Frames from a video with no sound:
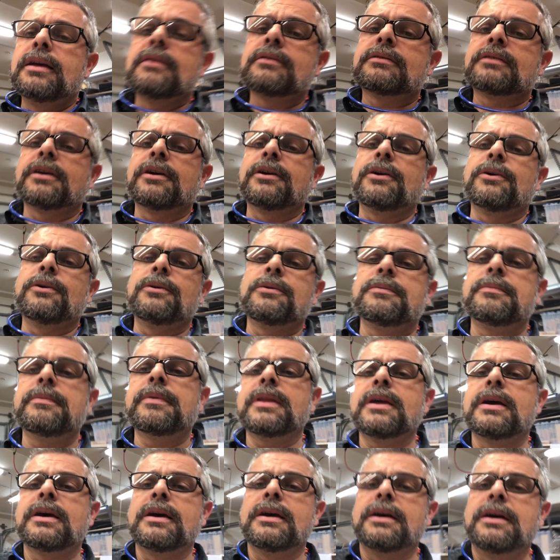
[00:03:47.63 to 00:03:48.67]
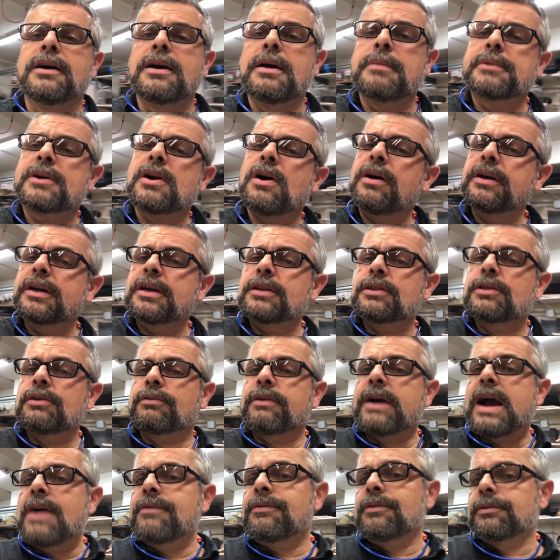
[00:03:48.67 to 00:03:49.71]
So uh, I'm calling it the
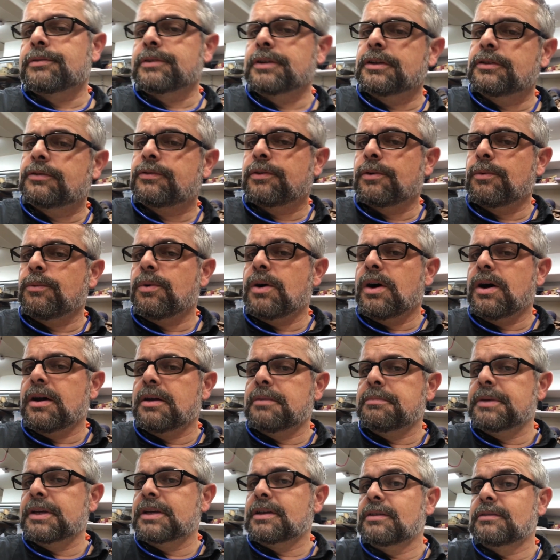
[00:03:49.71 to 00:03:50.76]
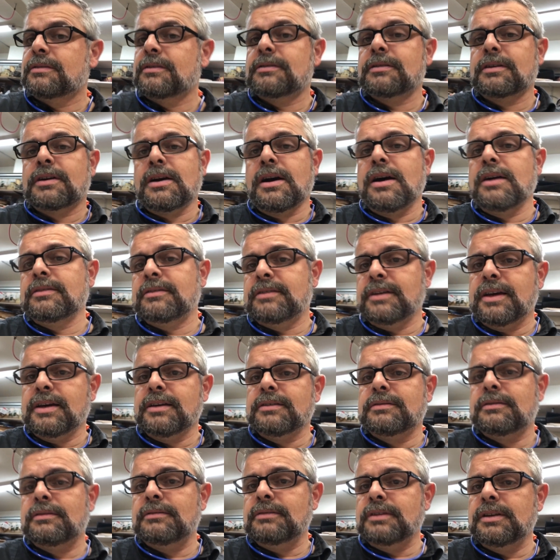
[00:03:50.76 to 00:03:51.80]
rivalries for one because it's a contest.